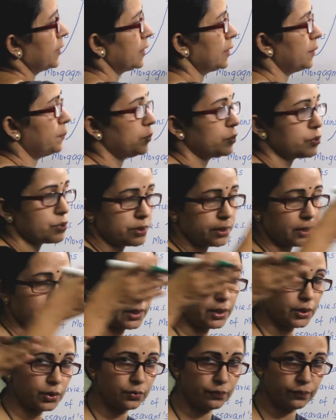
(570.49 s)
The posterior
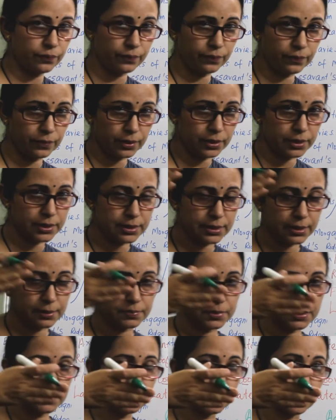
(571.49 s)
end of
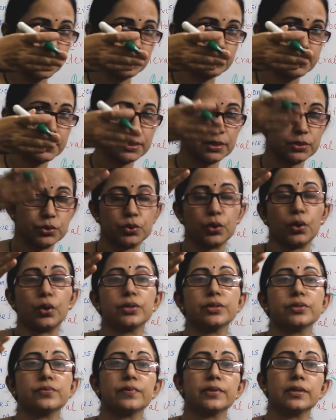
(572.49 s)
septum comes and
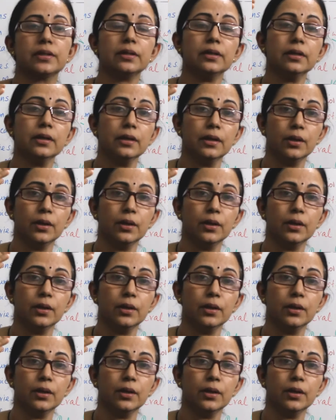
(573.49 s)
joins with the